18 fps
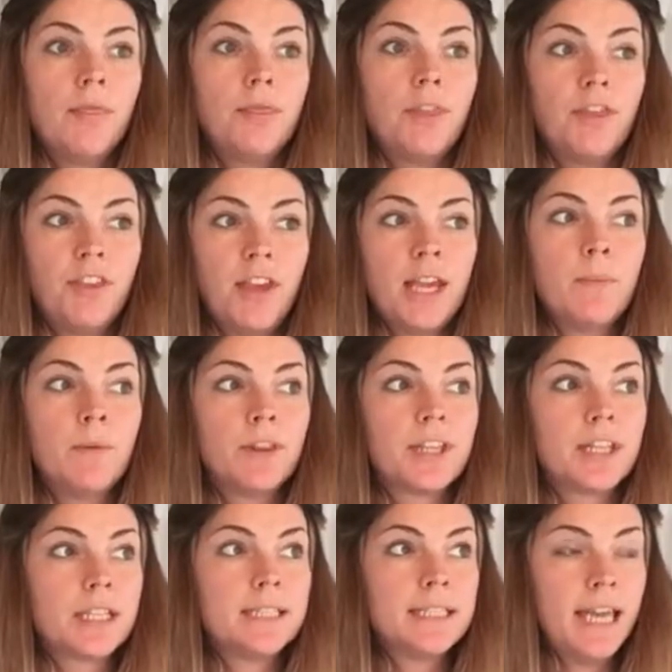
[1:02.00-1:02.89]
The thing
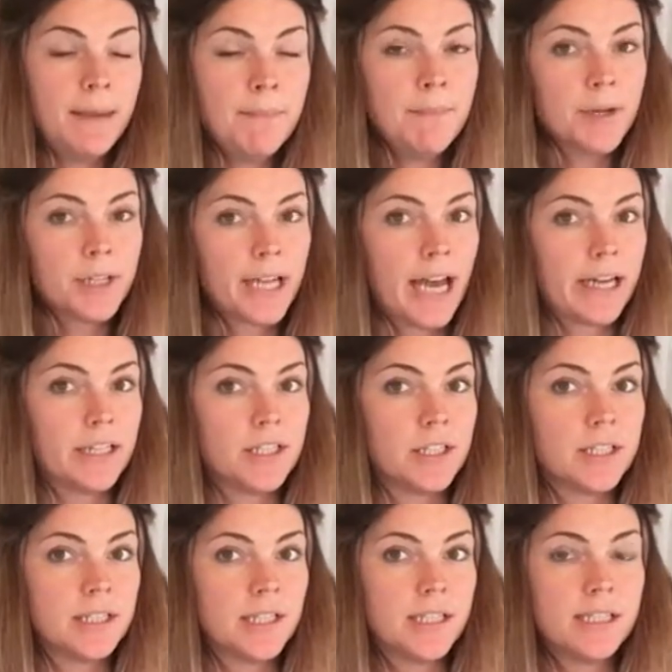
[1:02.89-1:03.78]
with timber
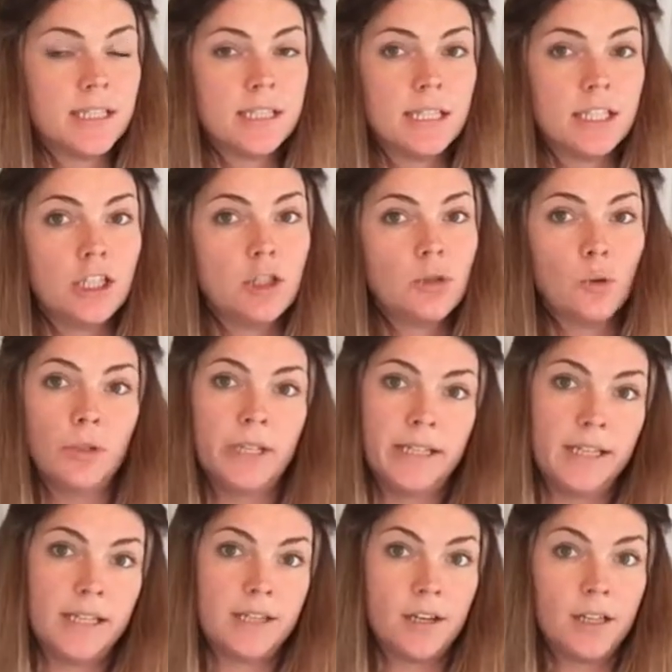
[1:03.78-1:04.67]
garages is that you don't
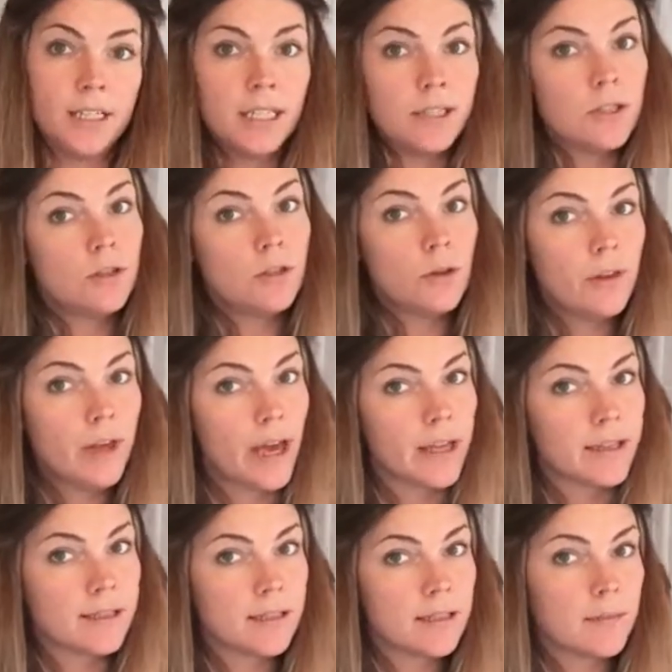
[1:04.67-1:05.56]
necessarily need to do
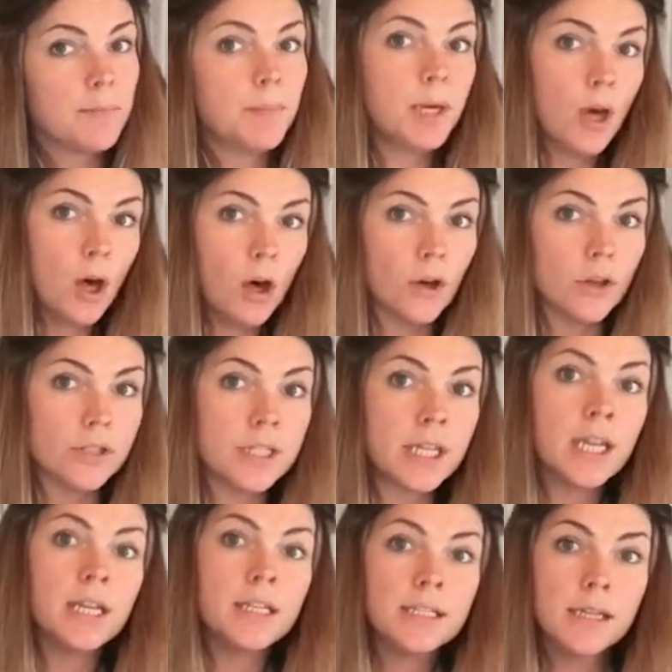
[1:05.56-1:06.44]
that,
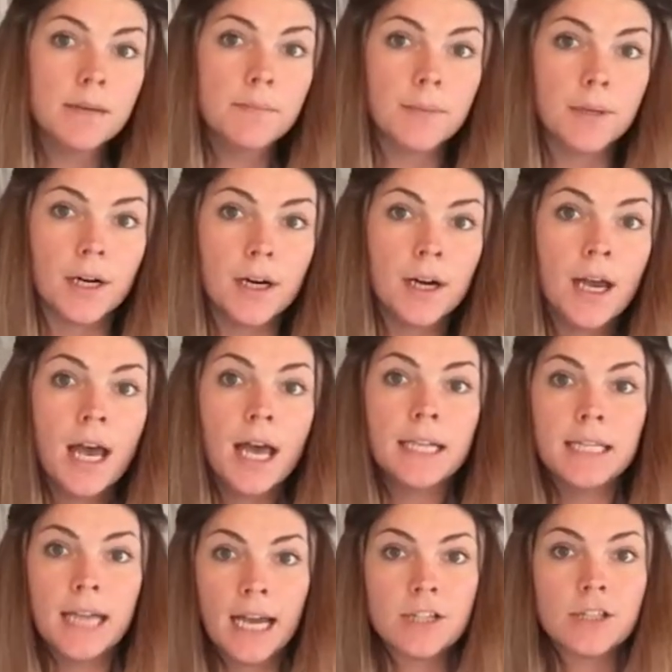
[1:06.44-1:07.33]
because timber
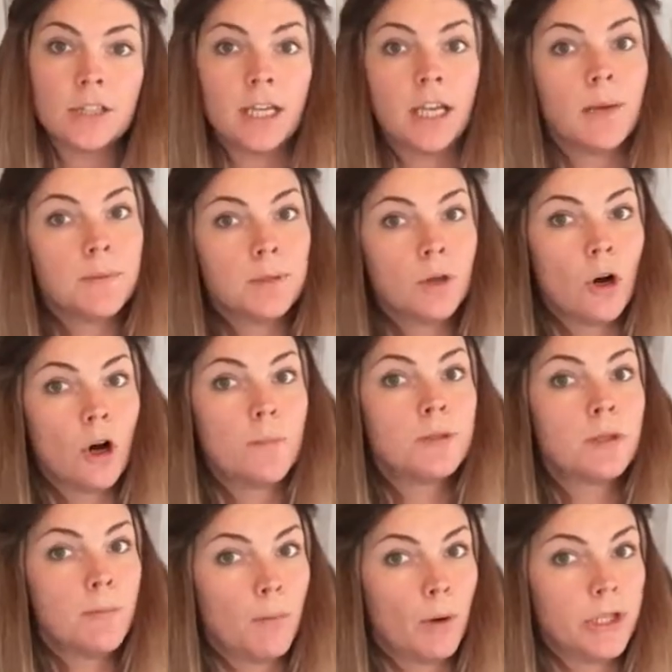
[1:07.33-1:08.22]
naturally
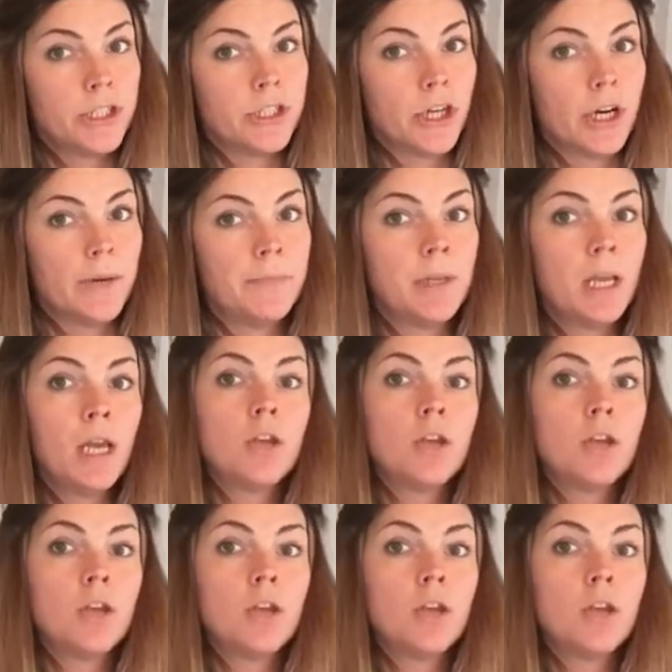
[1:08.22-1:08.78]
absorbs moisture.